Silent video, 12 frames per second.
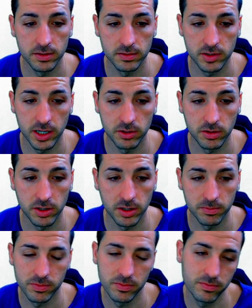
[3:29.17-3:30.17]
Try to
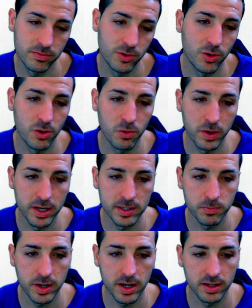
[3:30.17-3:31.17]
keep, not always,
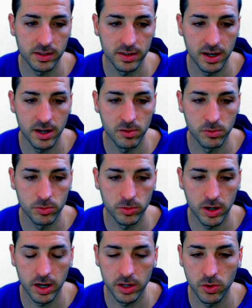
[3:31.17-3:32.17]
but I
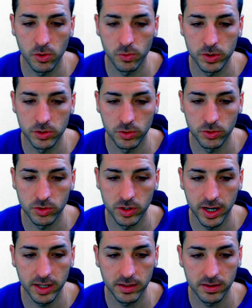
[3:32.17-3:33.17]
always use
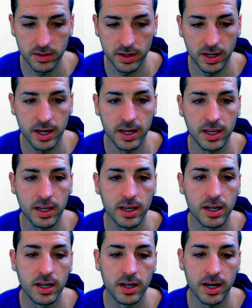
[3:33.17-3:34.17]
red, and I
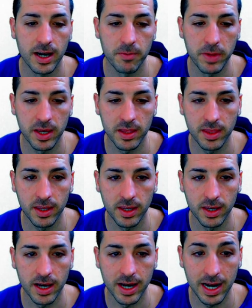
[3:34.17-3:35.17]

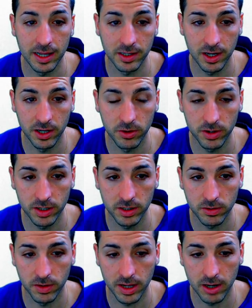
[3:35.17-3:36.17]
right click on it
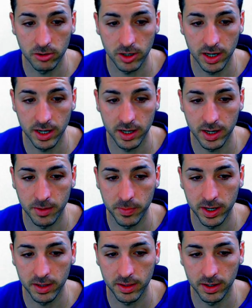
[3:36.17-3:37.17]
on the outline and I
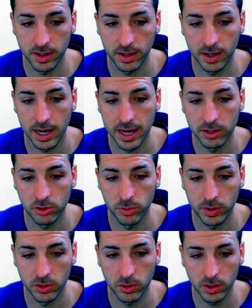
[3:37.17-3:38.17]
make the line to
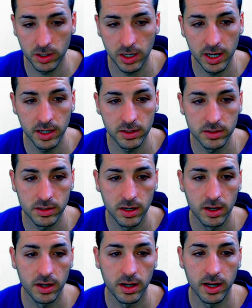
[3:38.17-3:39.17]
be dotted lines,
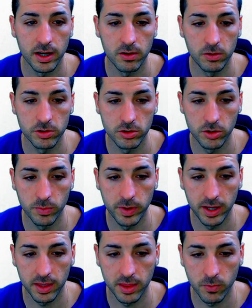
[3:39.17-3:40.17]
and I also
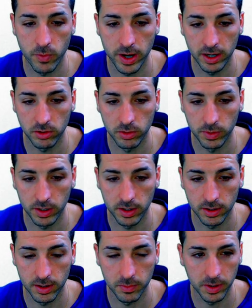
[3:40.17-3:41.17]
make the weight to
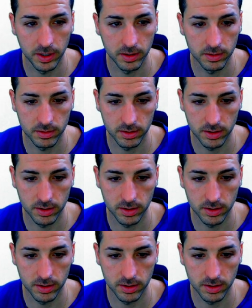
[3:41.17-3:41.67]
be a bit